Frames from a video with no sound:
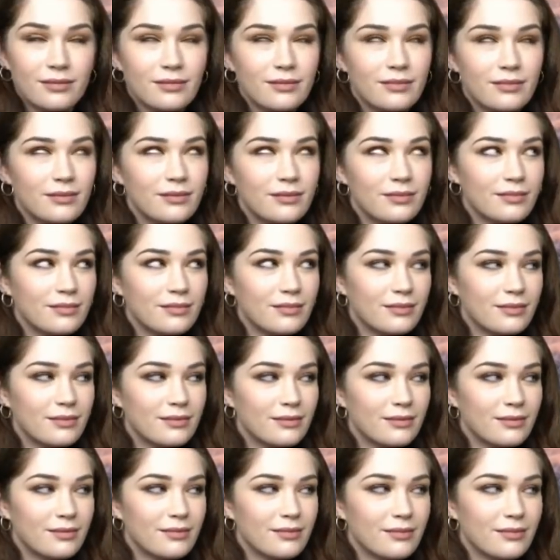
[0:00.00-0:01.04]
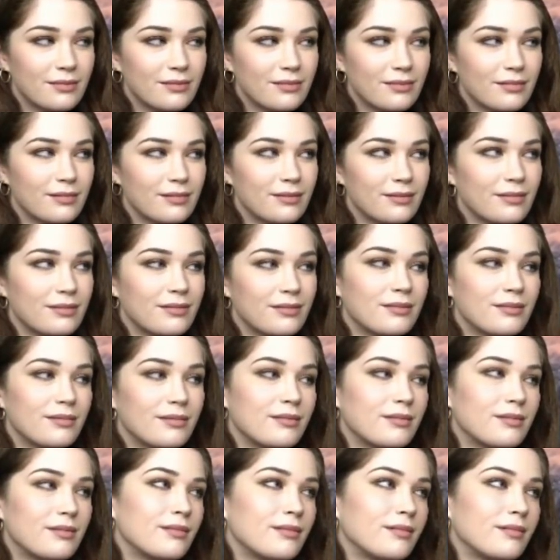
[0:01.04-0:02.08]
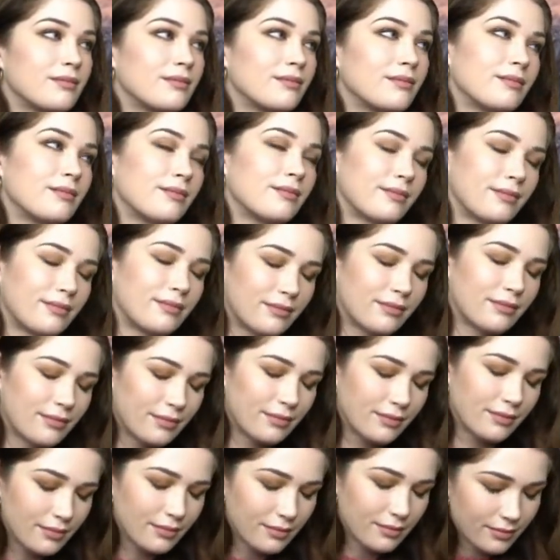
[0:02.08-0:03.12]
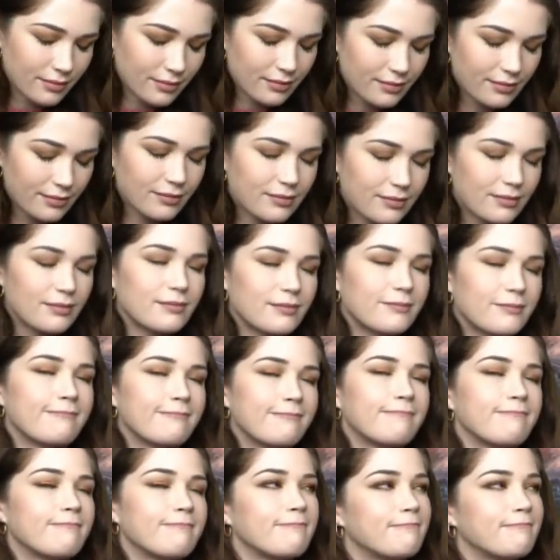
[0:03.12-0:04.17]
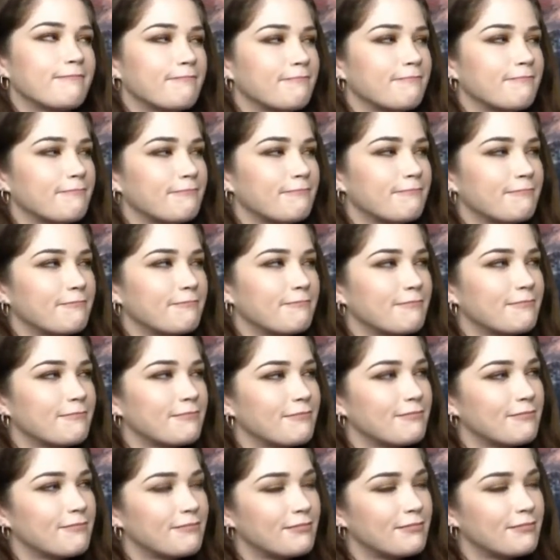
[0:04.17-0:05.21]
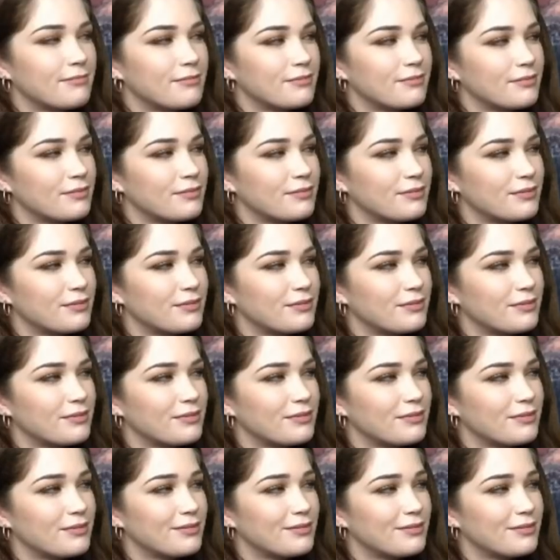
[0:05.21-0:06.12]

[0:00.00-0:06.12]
No words are spoken by the person on screen.